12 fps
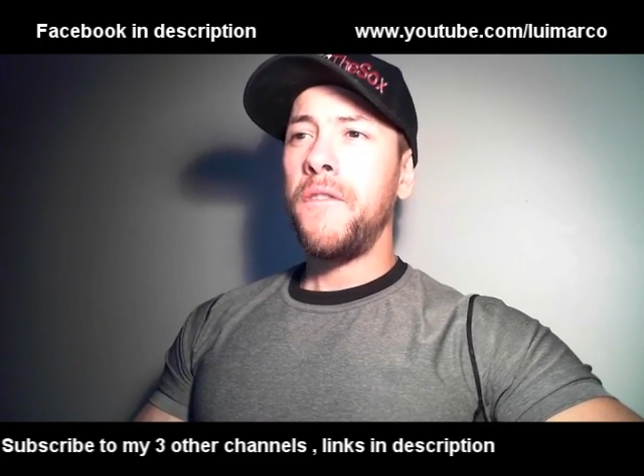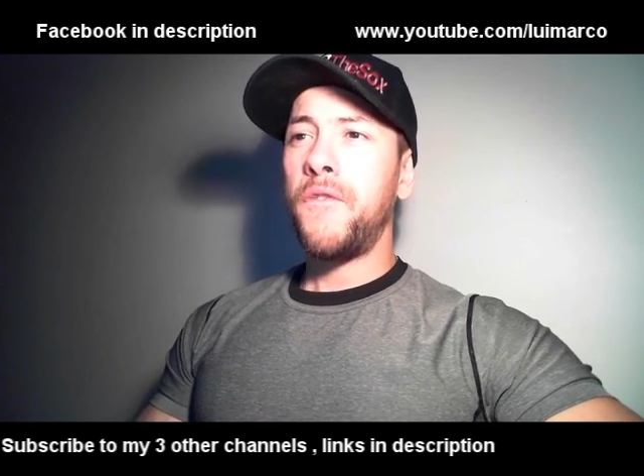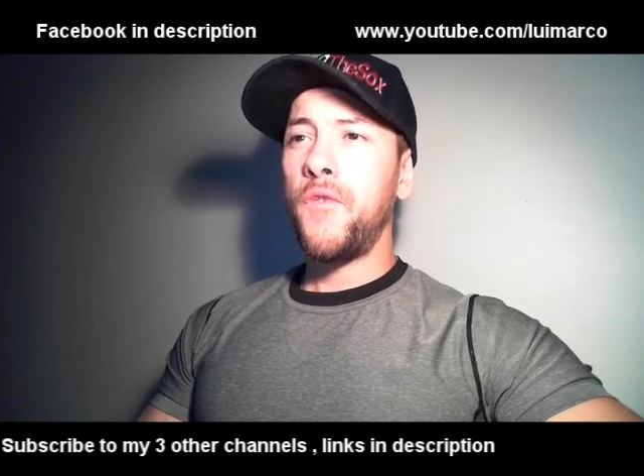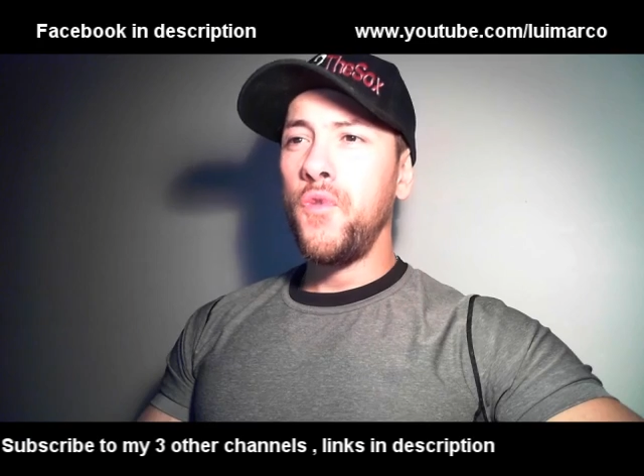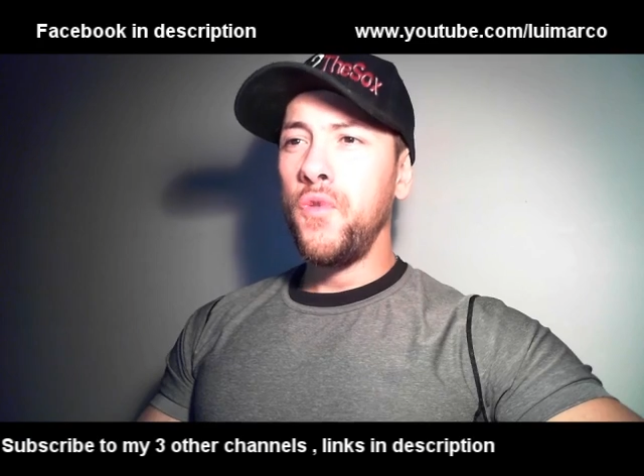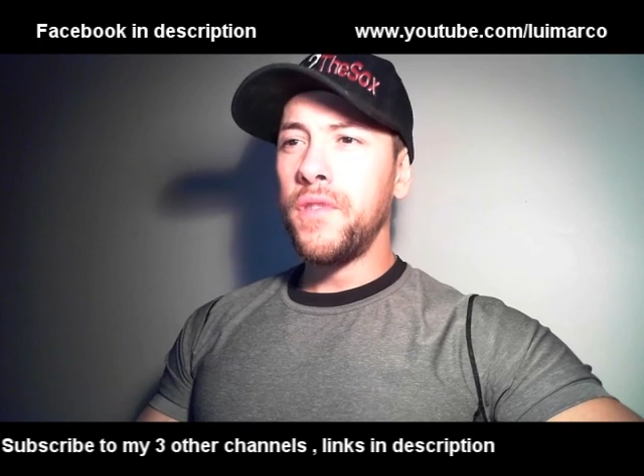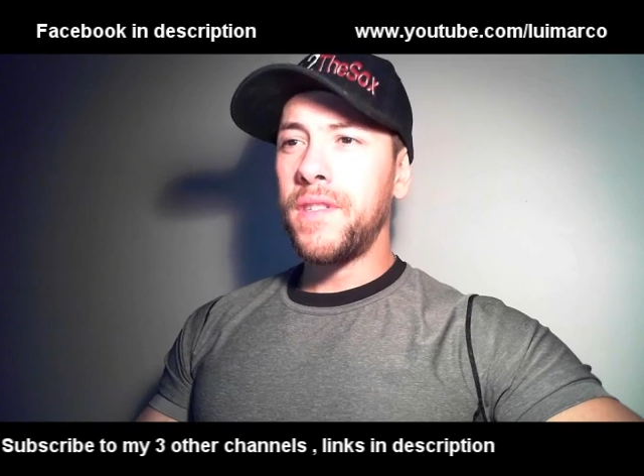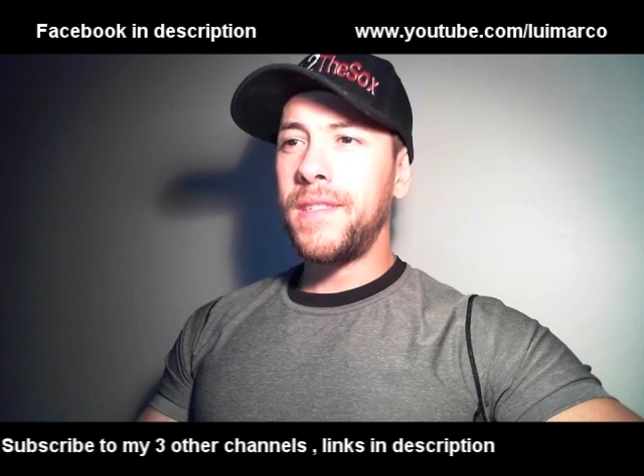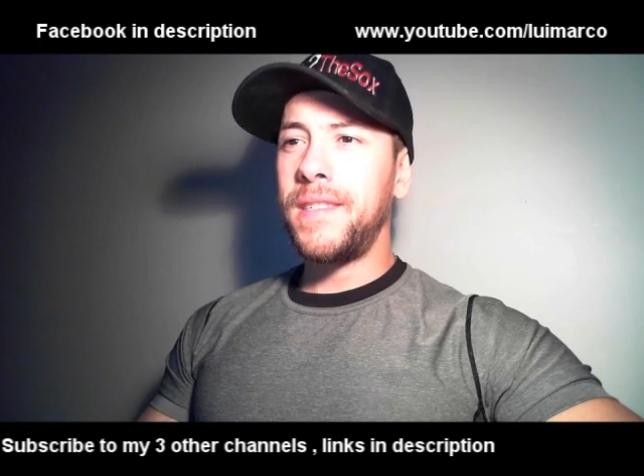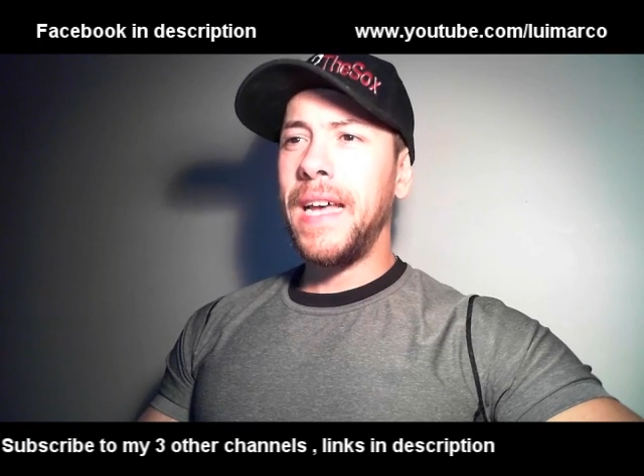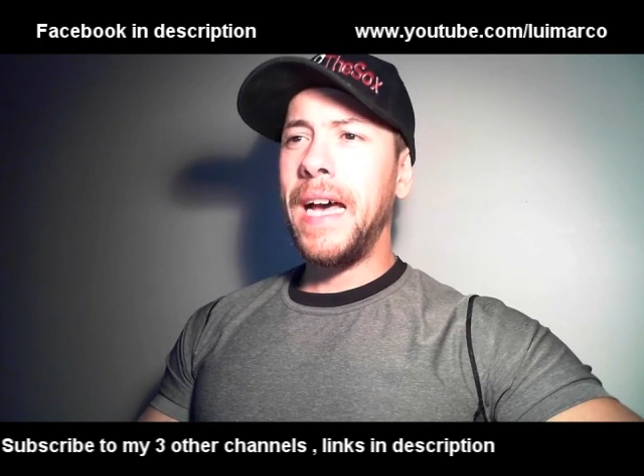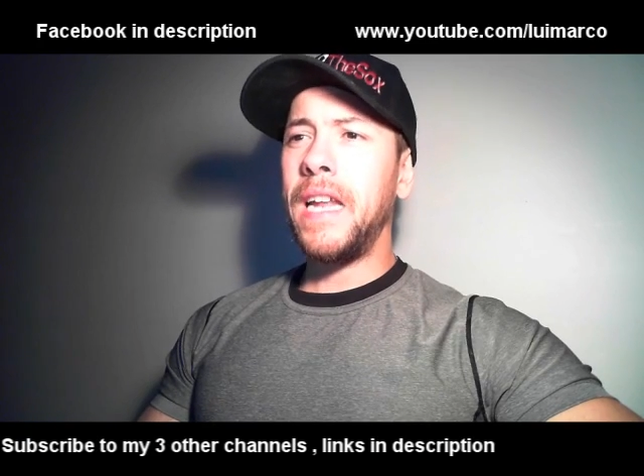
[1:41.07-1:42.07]
Fruit
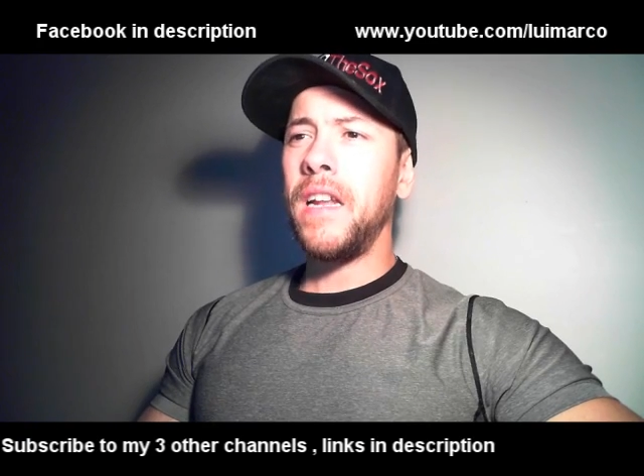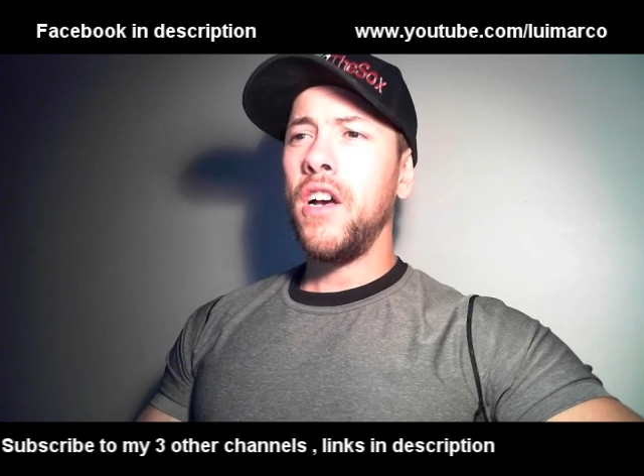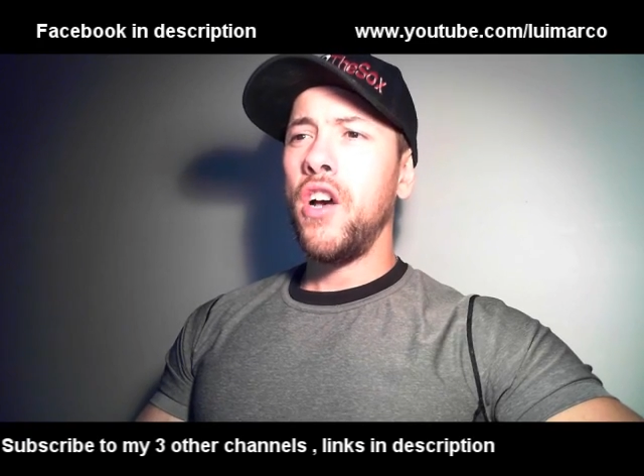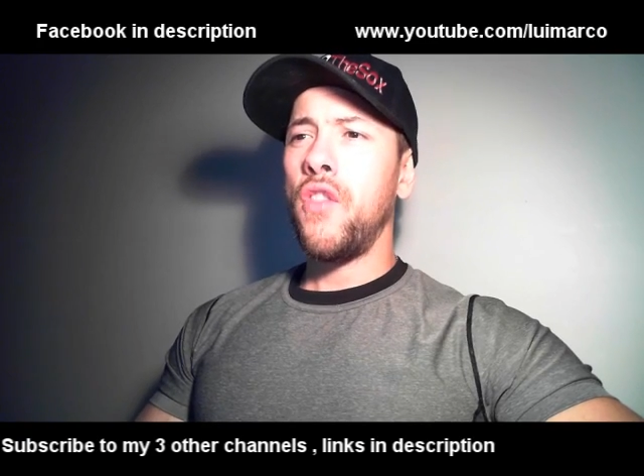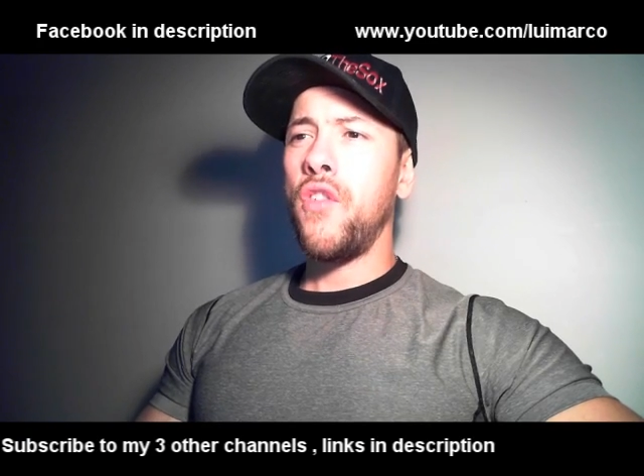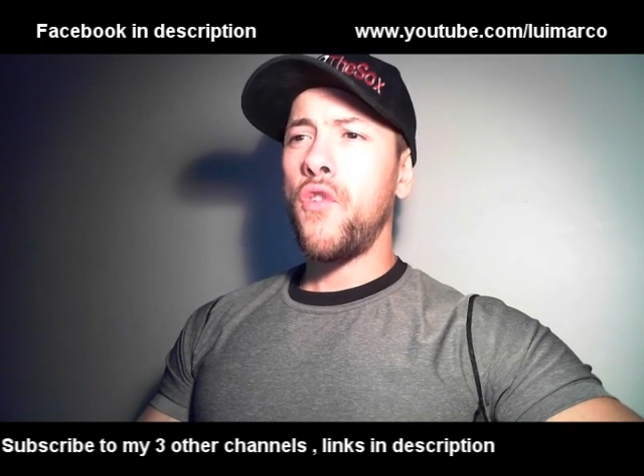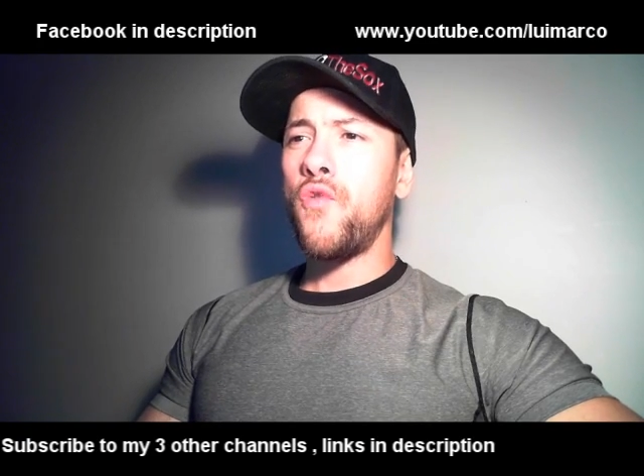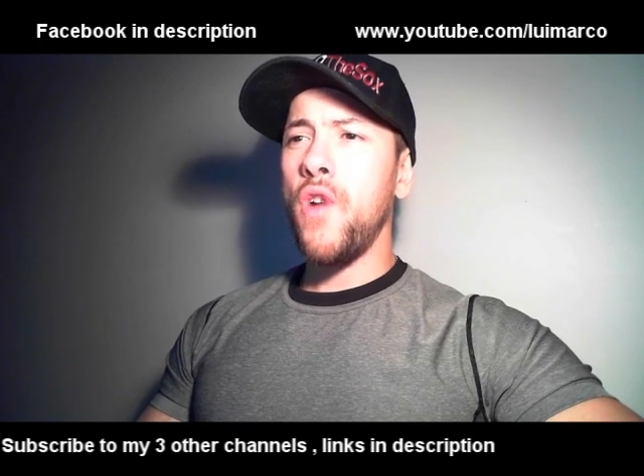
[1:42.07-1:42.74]
Zen, The